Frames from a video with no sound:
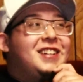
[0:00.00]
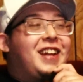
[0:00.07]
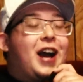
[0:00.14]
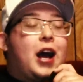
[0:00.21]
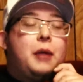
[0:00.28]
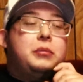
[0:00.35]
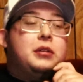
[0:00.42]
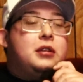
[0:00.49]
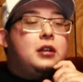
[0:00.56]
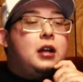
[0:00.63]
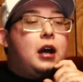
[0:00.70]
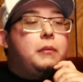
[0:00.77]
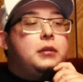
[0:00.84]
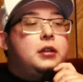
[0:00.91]
Yeah, I've
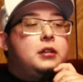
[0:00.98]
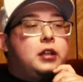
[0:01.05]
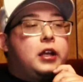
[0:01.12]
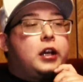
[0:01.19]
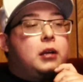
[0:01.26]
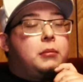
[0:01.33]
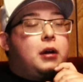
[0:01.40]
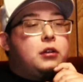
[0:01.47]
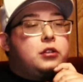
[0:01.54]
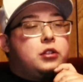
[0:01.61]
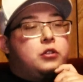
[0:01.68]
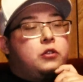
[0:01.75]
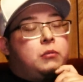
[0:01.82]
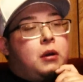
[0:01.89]
been thinking about
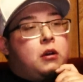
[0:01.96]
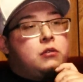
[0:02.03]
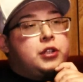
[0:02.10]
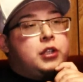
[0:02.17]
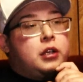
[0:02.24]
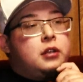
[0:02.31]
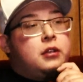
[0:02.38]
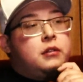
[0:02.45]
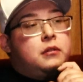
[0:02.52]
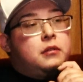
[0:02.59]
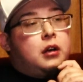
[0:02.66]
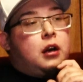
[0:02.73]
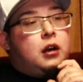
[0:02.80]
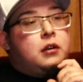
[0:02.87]
just doing my own shit.
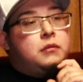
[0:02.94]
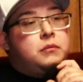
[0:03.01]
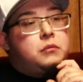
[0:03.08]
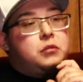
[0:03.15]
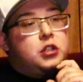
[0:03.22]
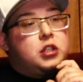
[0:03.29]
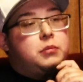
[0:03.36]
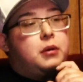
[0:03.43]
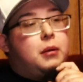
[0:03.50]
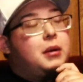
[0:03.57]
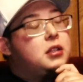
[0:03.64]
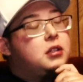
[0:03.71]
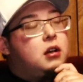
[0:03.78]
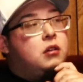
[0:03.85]
Just by
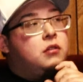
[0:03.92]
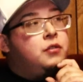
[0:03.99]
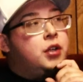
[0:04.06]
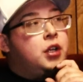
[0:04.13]
myself.